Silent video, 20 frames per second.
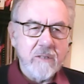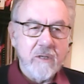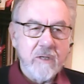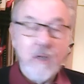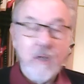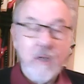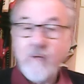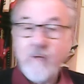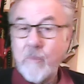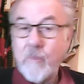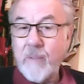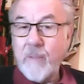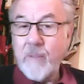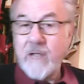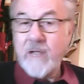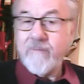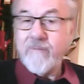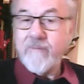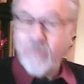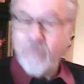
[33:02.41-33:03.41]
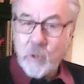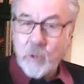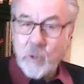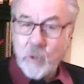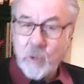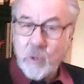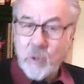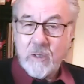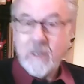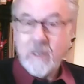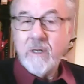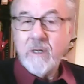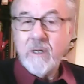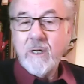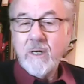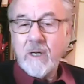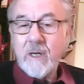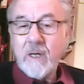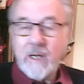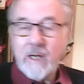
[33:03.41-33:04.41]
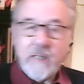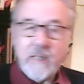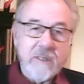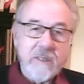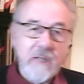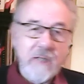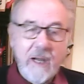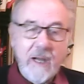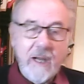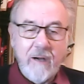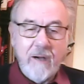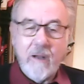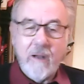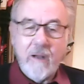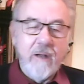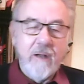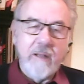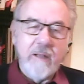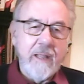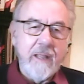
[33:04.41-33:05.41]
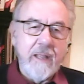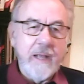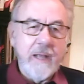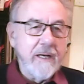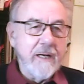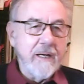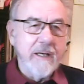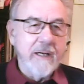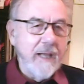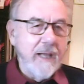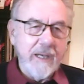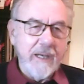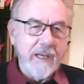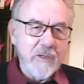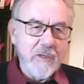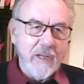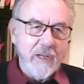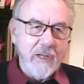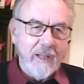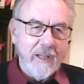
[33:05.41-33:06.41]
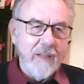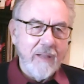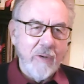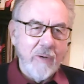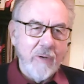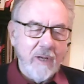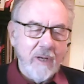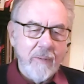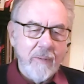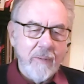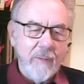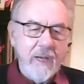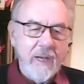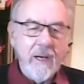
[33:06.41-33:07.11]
So you have to pay a fortune to get this tiger, and then they didn't like each other. They weren't going to mate.